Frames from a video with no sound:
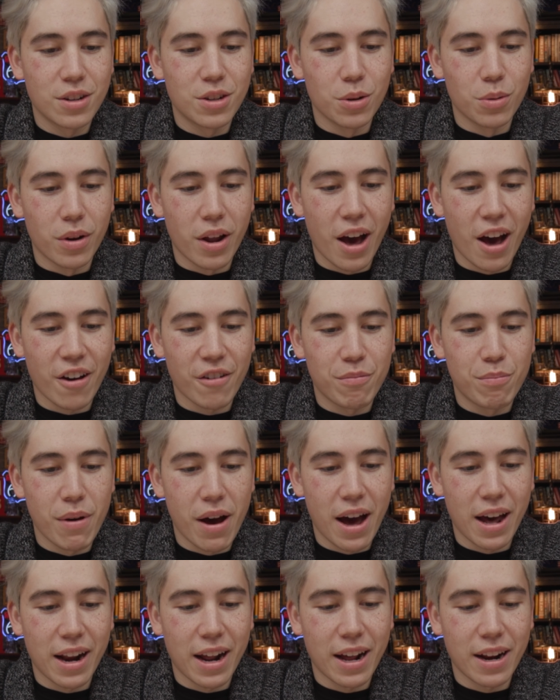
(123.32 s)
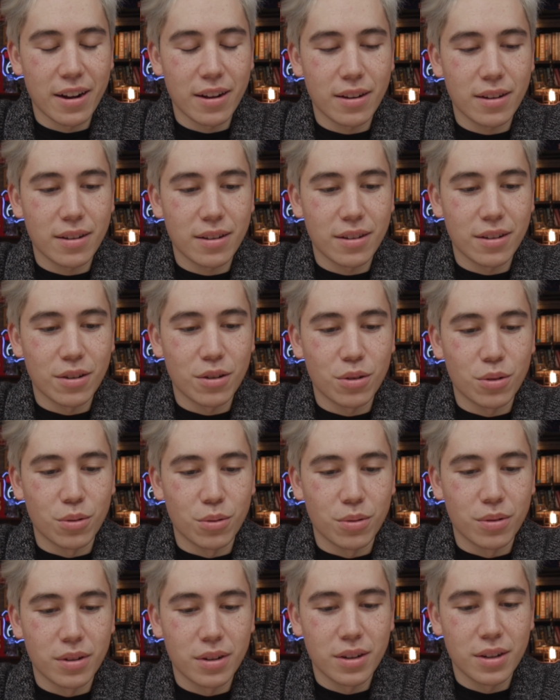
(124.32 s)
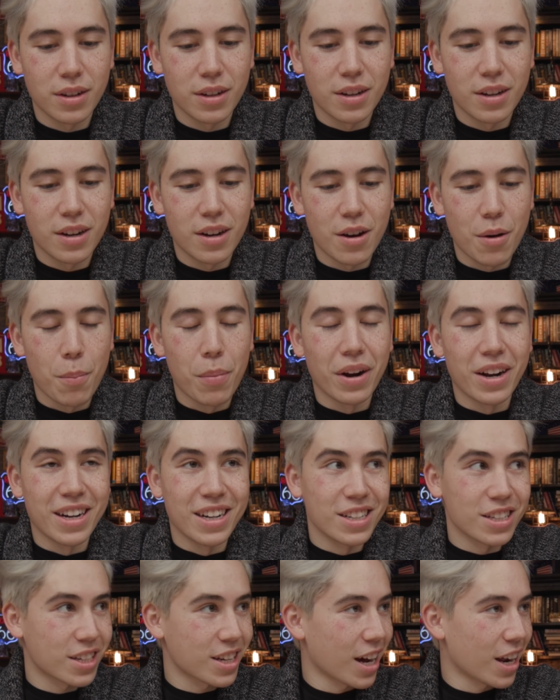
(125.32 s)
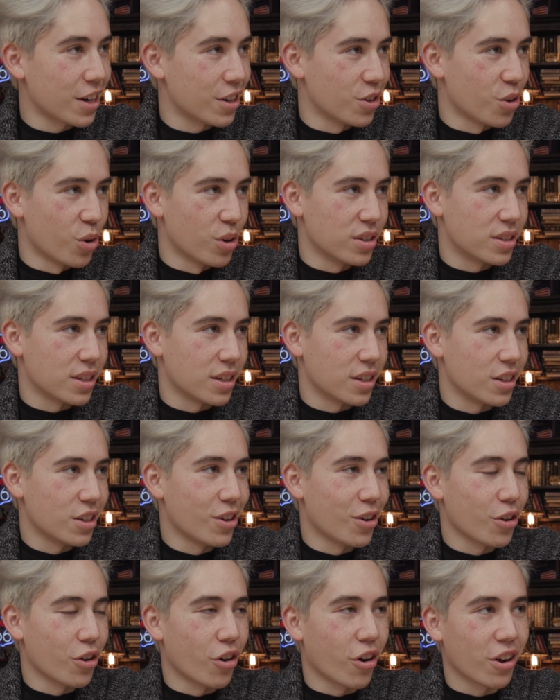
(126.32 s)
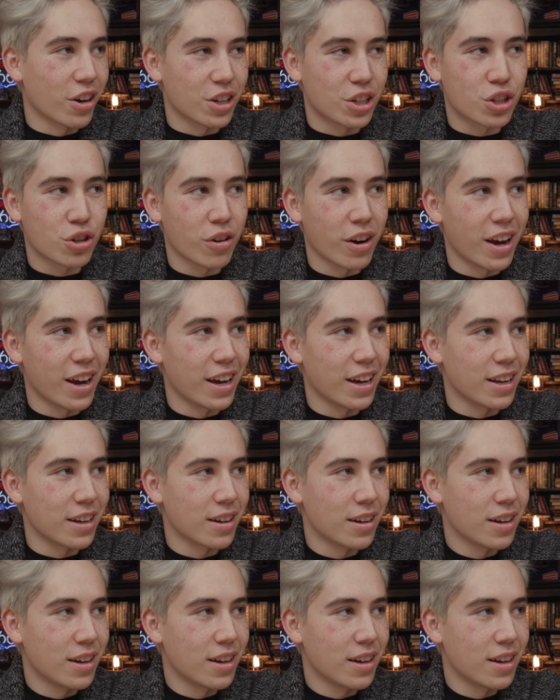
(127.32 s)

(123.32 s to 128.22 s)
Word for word: doing half bad at it. Oh, but it is kind of noisy. You know, you're on a train,